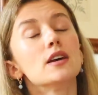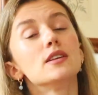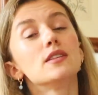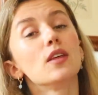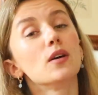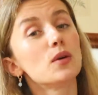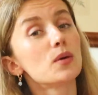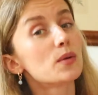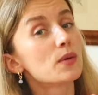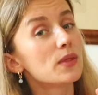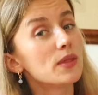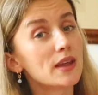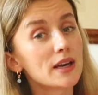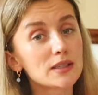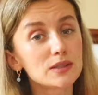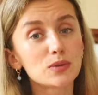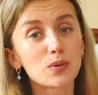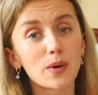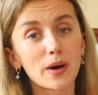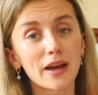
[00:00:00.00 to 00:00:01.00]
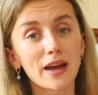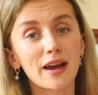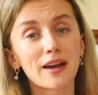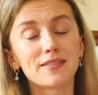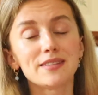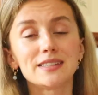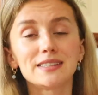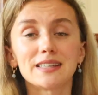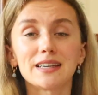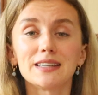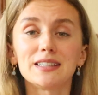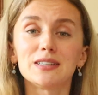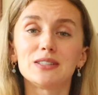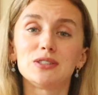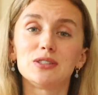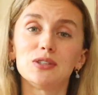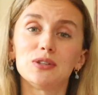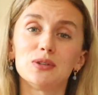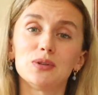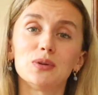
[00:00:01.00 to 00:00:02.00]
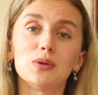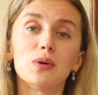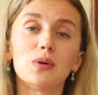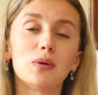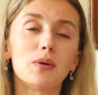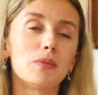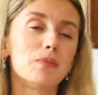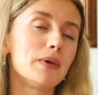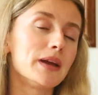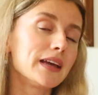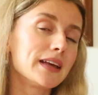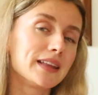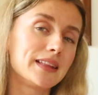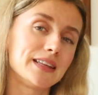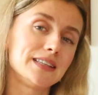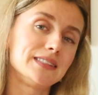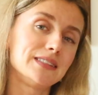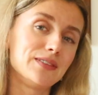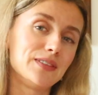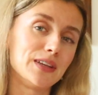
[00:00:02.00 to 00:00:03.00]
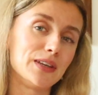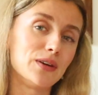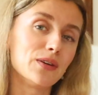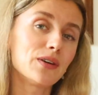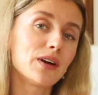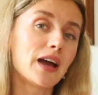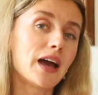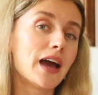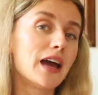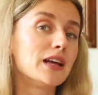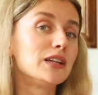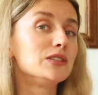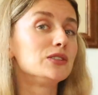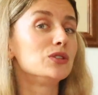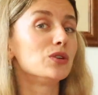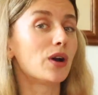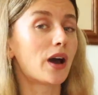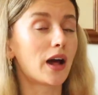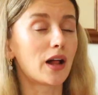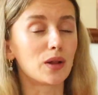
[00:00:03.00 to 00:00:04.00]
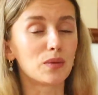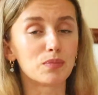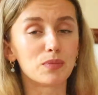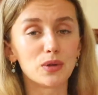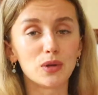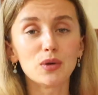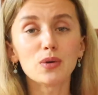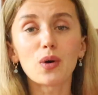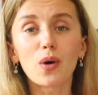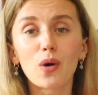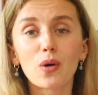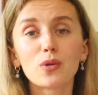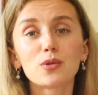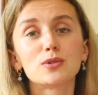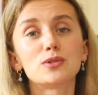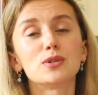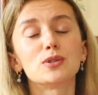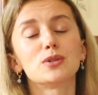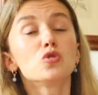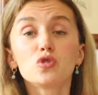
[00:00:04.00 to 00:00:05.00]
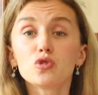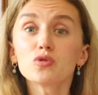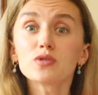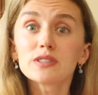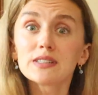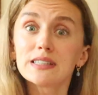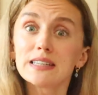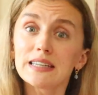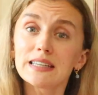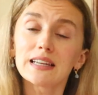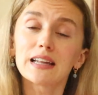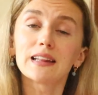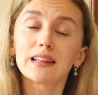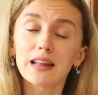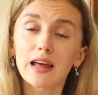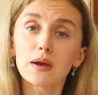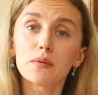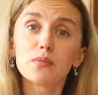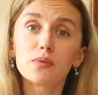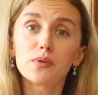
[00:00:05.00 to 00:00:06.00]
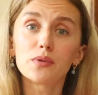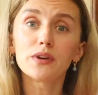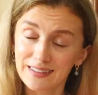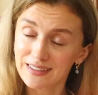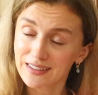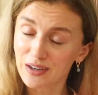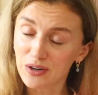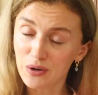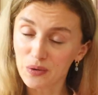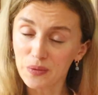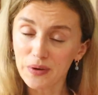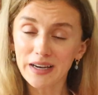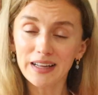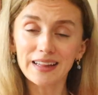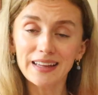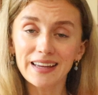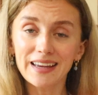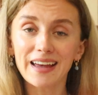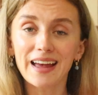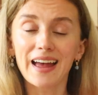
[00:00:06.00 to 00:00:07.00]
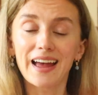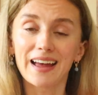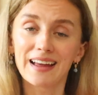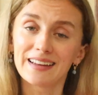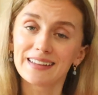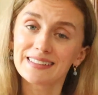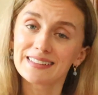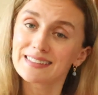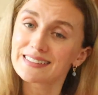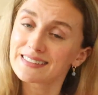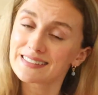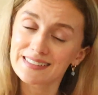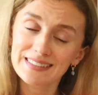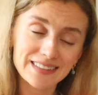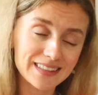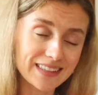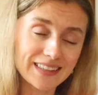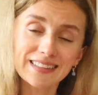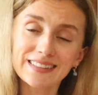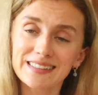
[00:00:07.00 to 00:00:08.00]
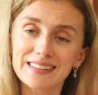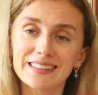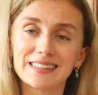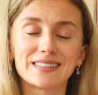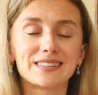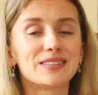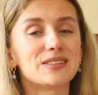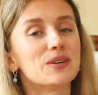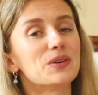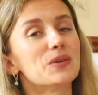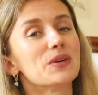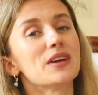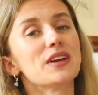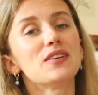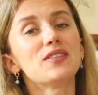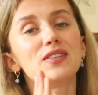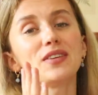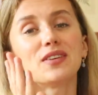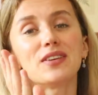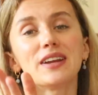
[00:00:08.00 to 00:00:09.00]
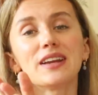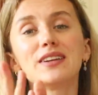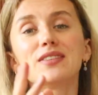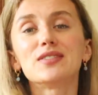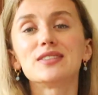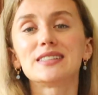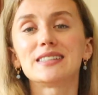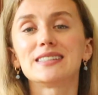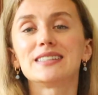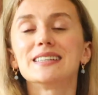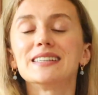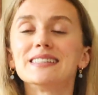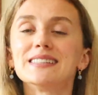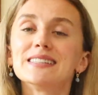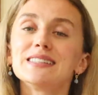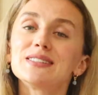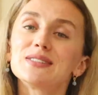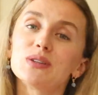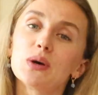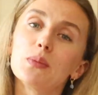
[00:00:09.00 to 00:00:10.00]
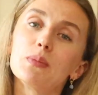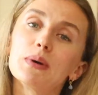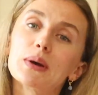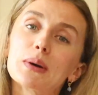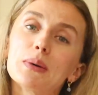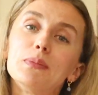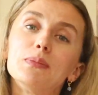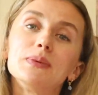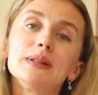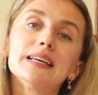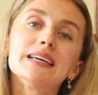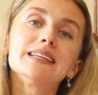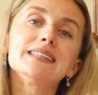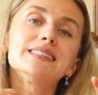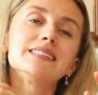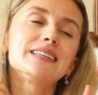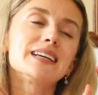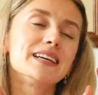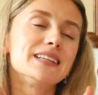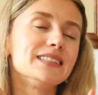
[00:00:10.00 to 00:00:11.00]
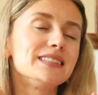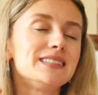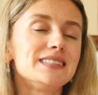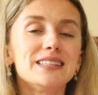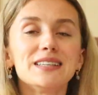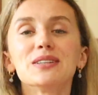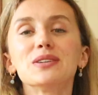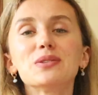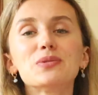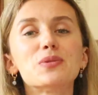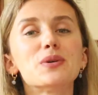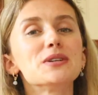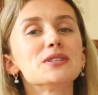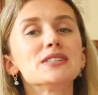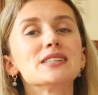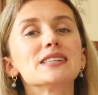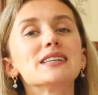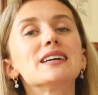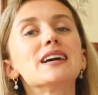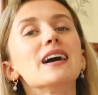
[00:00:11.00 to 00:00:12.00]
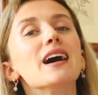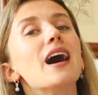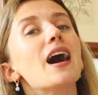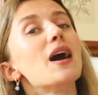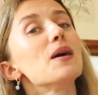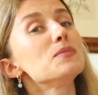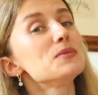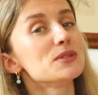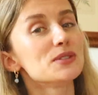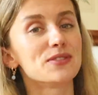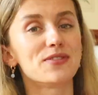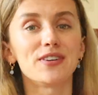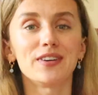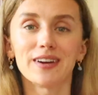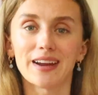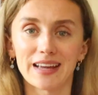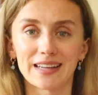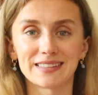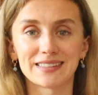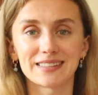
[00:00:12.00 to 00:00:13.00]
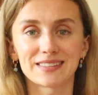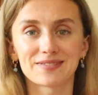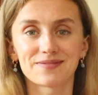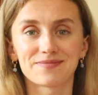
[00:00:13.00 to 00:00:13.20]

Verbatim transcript: So that's why I've decided to make this video and to help you also to choose needed library quickly and easy. So if you're interested in this topic, please continue watching up to the very end.